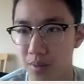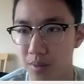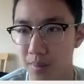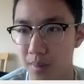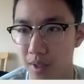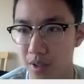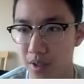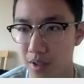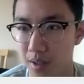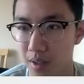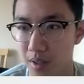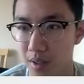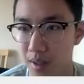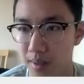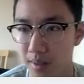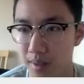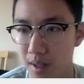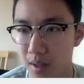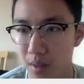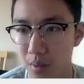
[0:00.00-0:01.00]
to make
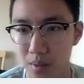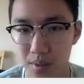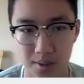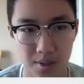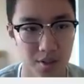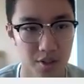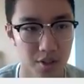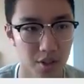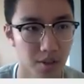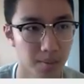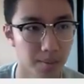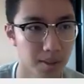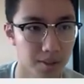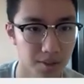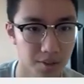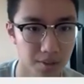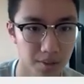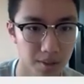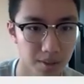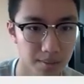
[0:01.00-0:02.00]
sure I, I wasn't sharing my
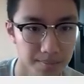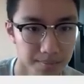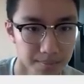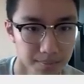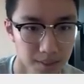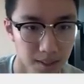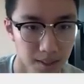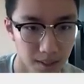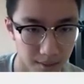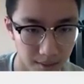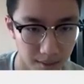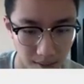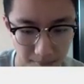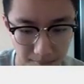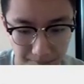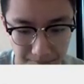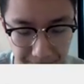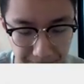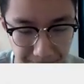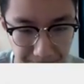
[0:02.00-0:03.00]
screen. Okay.
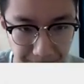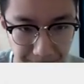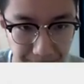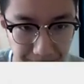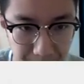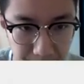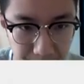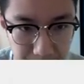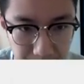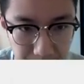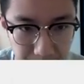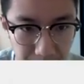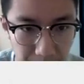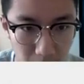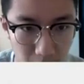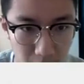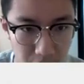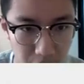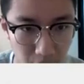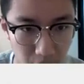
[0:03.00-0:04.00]

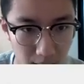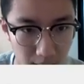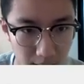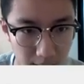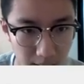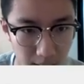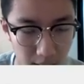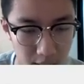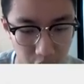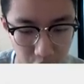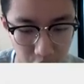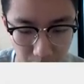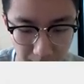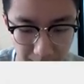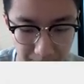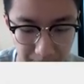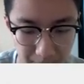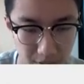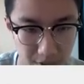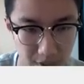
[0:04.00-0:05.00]
So yeah, country.
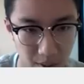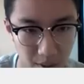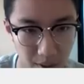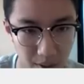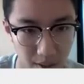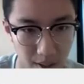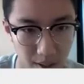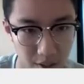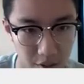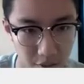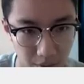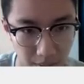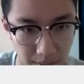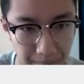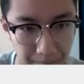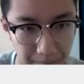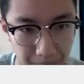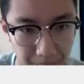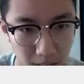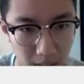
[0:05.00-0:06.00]
Let's start with country.
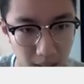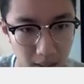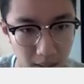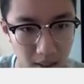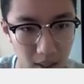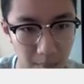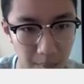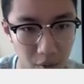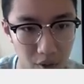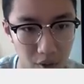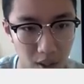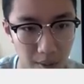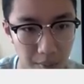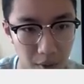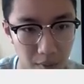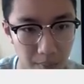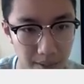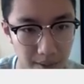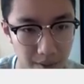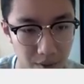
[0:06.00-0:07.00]
W
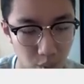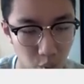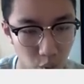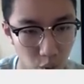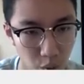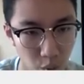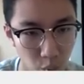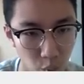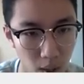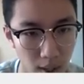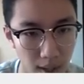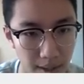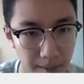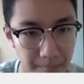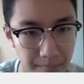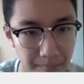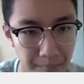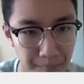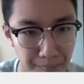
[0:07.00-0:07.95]
W means worldwide.